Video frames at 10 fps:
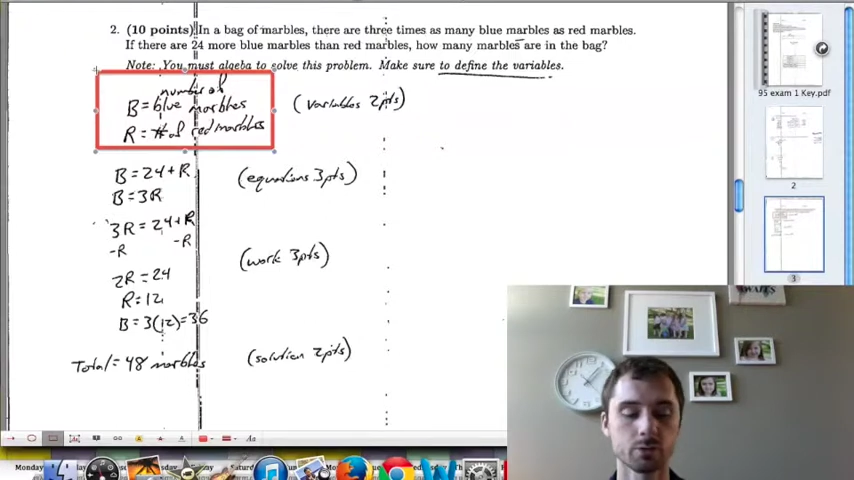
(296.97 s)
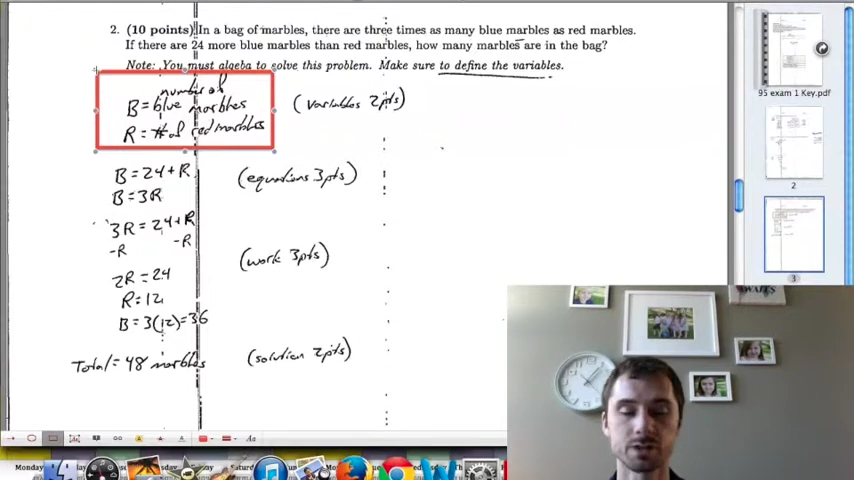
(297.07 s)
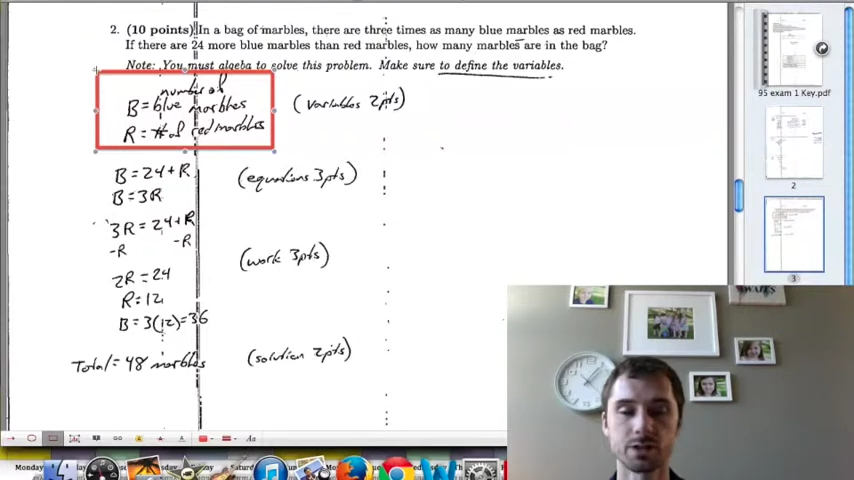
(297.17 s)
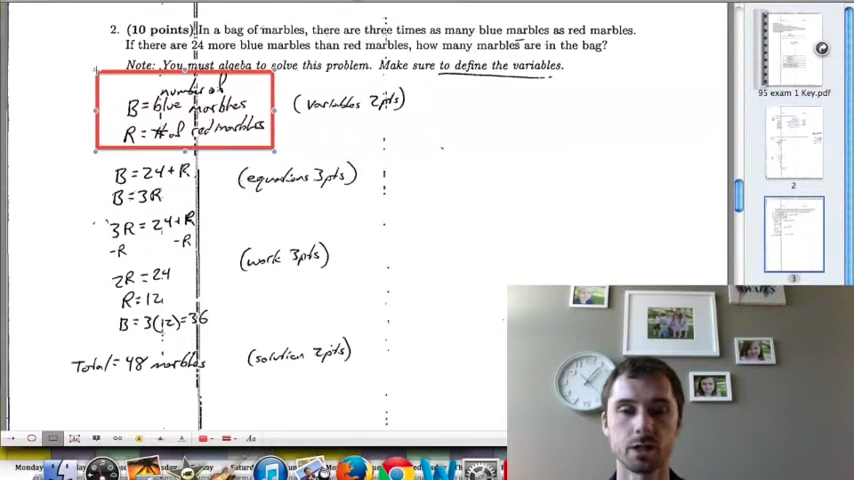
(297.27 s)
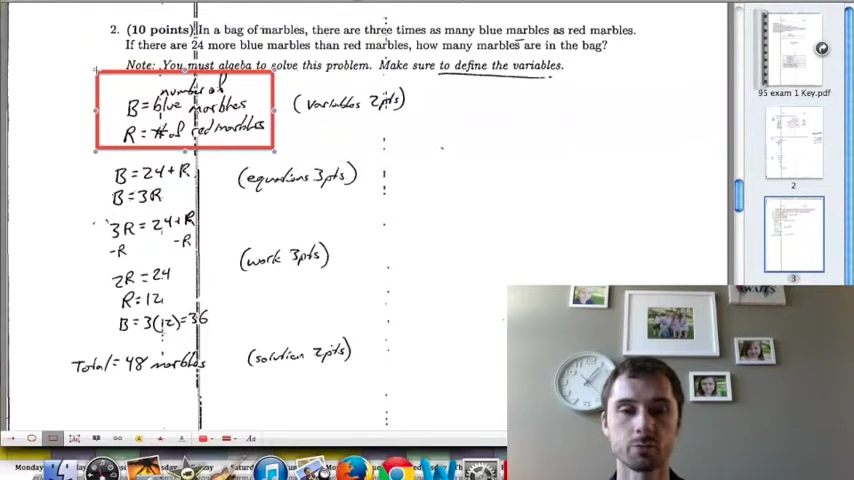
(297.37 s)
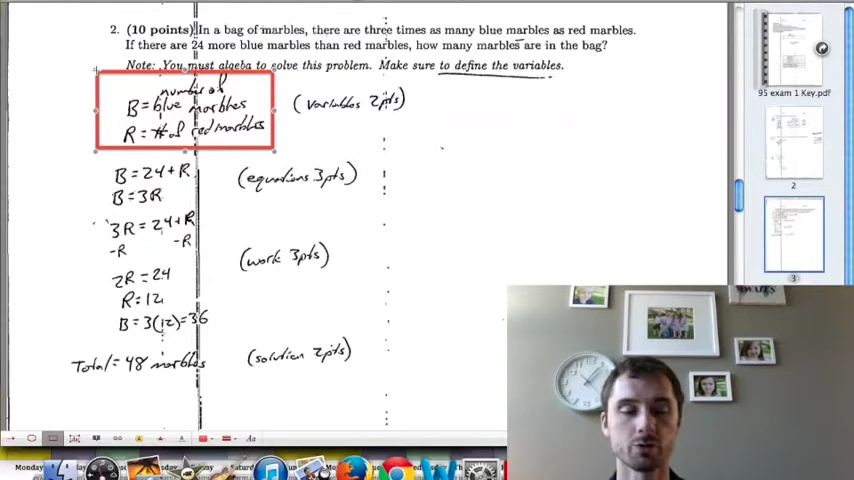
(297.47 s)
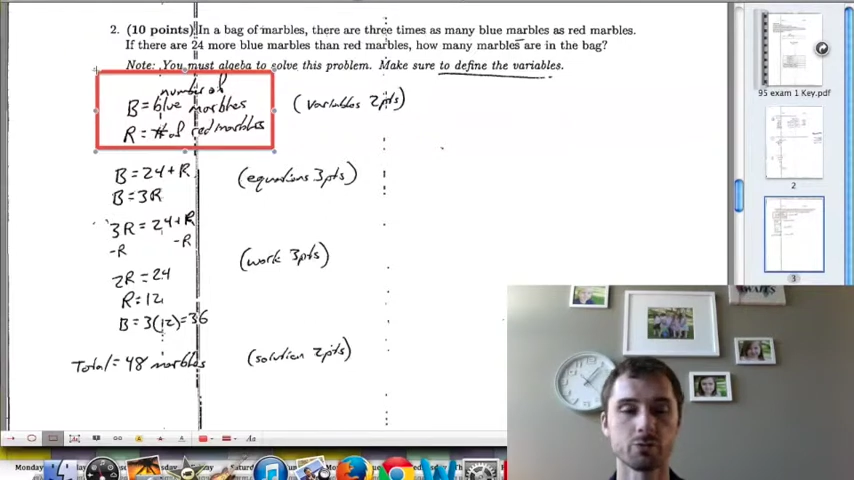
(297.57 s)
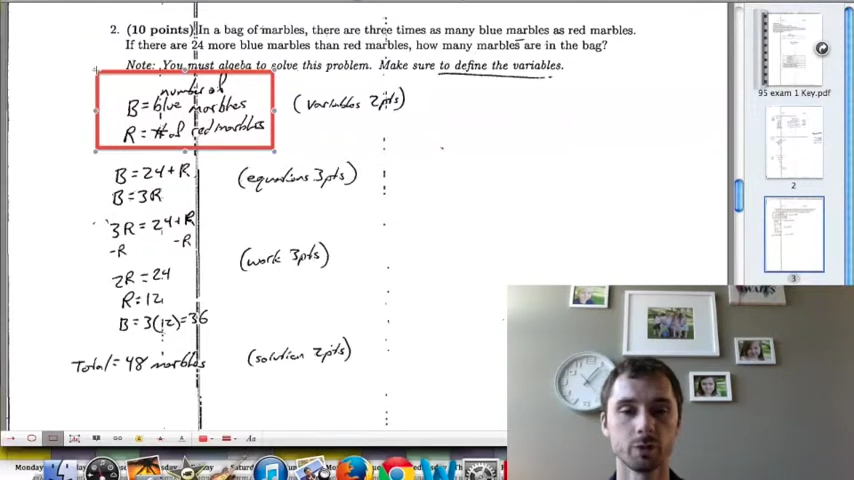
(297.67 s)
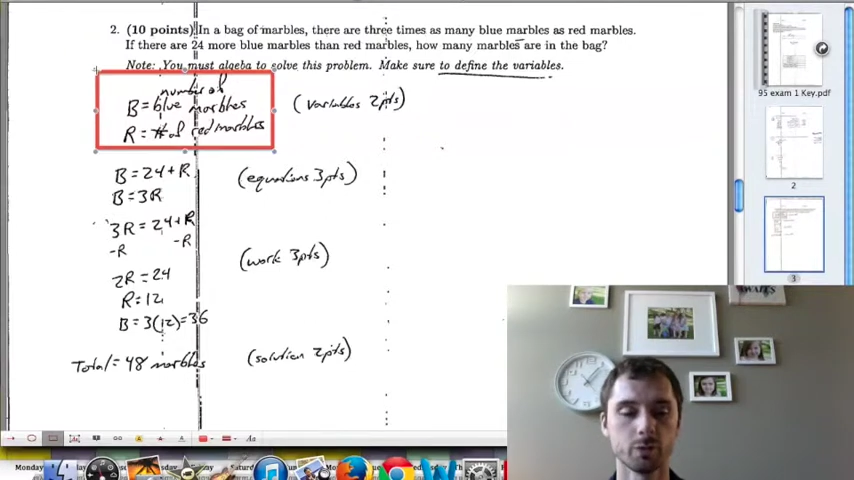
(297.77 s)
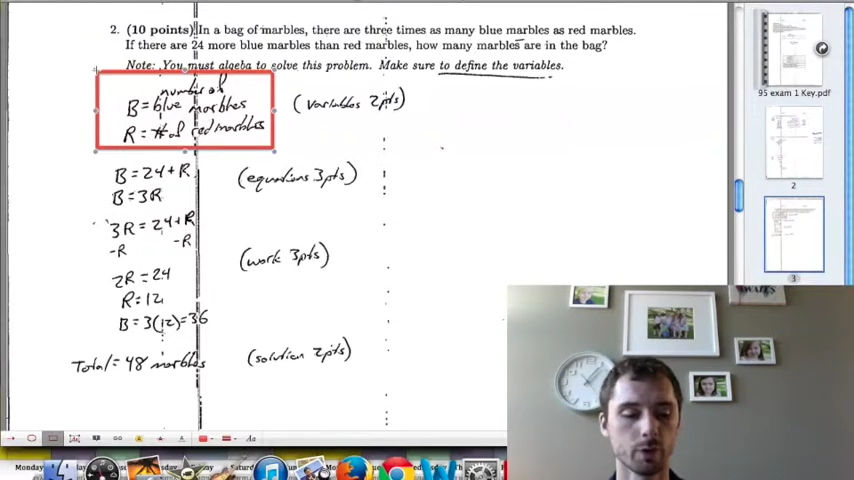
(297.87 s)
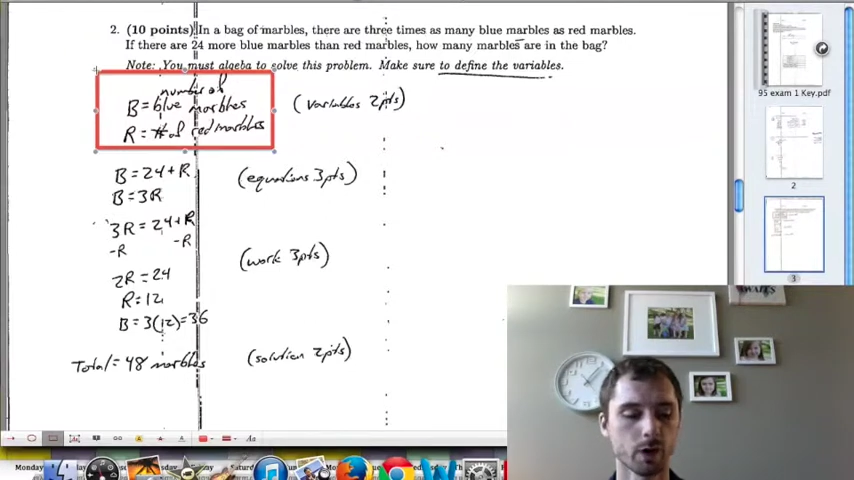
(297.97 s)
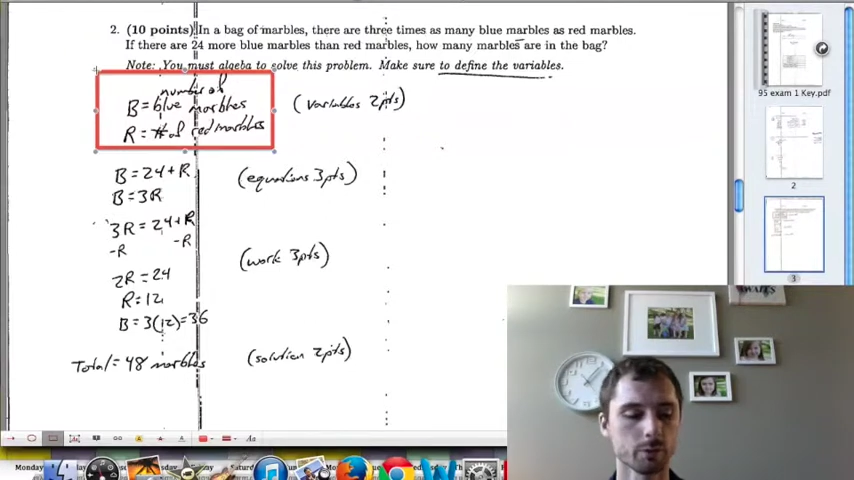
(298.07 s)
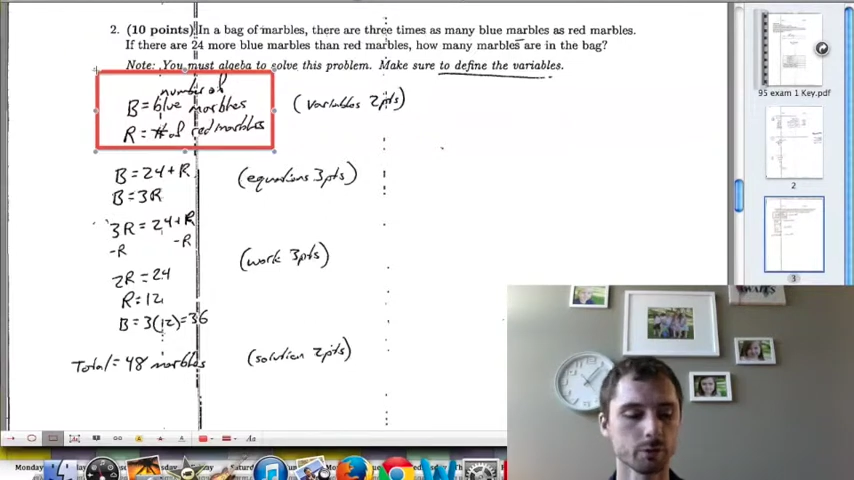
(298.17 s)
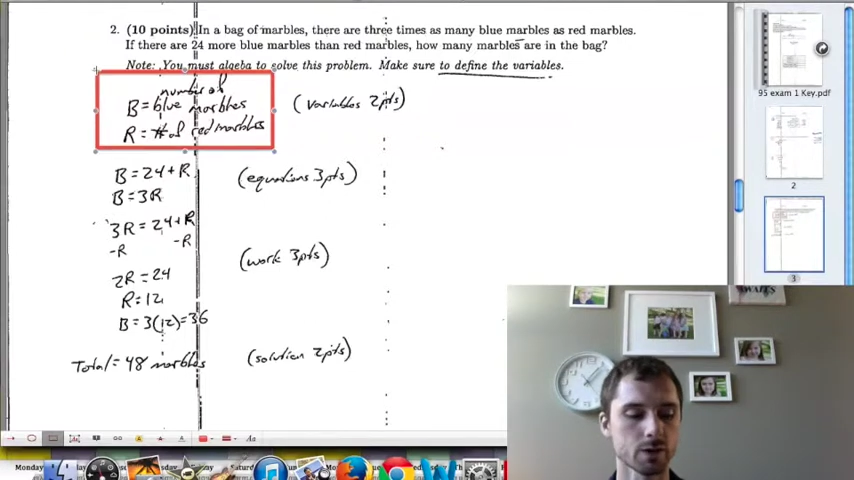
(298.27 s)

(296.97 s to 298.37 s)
to the number of blue marbles,